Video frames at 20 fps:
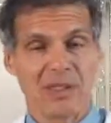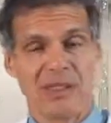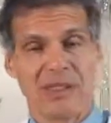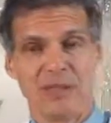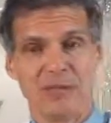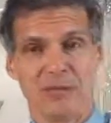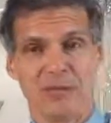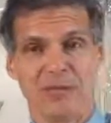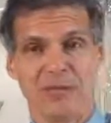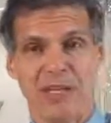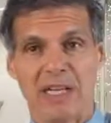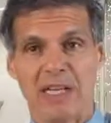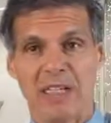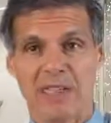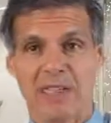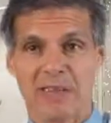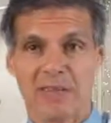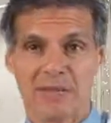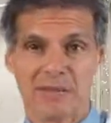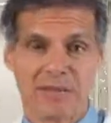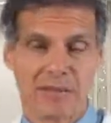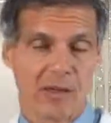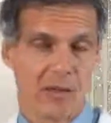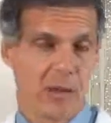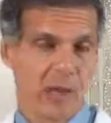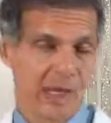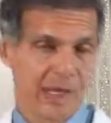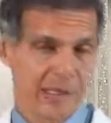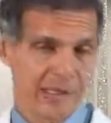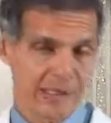liver failure,
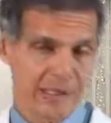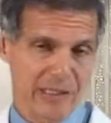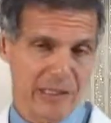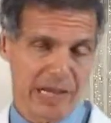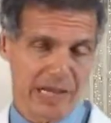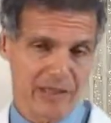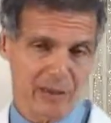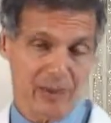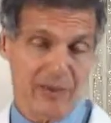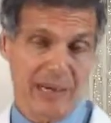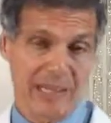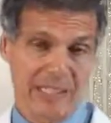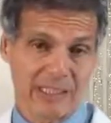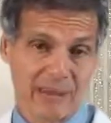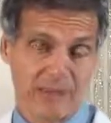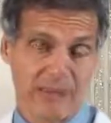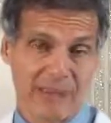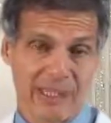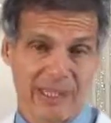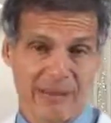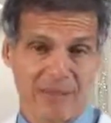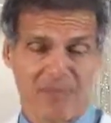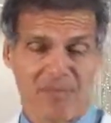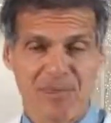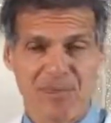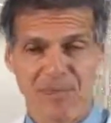requiring a transplant.